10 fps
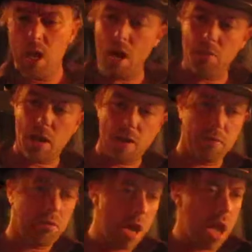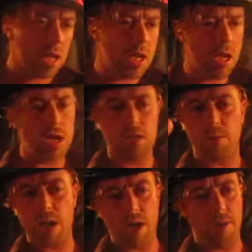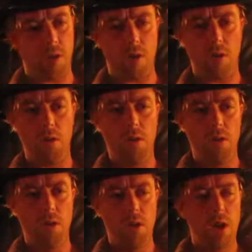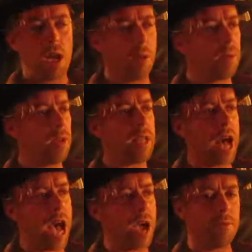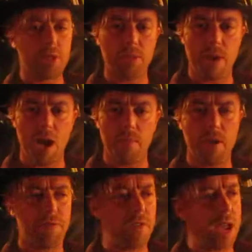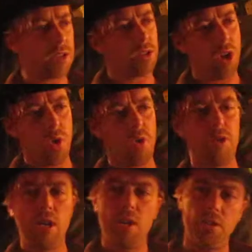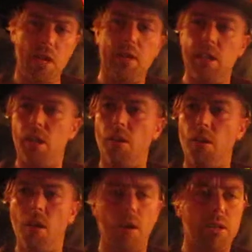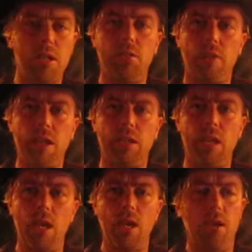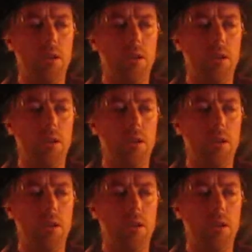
I'm going to have the grandkids, I'm going to have it all. And I'm going to die with a smile on my face knowing that I did it all, I did the right thing.